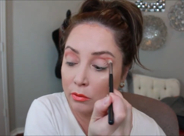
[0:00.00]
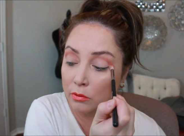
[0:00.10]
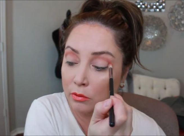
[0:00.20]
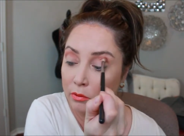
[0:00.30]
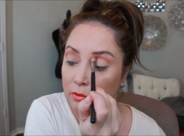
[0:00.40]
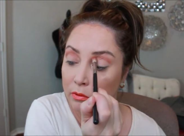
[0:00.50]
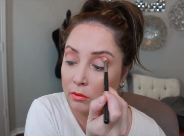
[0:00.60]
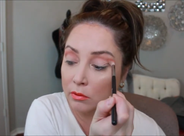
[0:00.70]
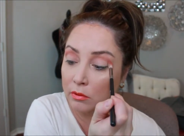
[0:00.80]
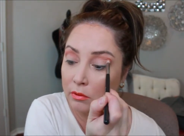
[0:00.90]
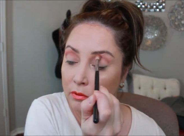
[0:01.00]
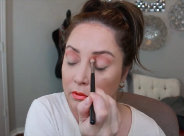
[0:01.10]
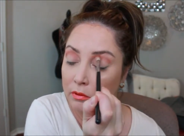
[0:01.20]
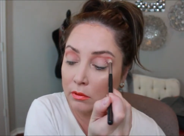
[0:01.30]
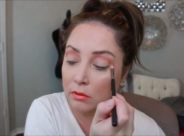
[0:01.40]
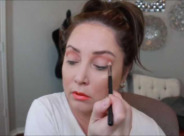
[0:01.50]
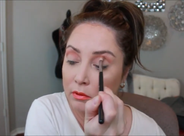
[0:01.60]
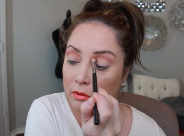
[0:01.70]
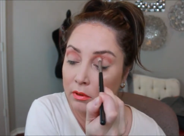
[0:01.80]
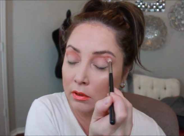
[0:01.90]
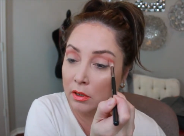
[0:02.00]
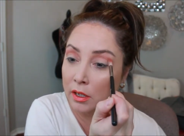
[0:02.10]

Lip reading: Nobody speaks.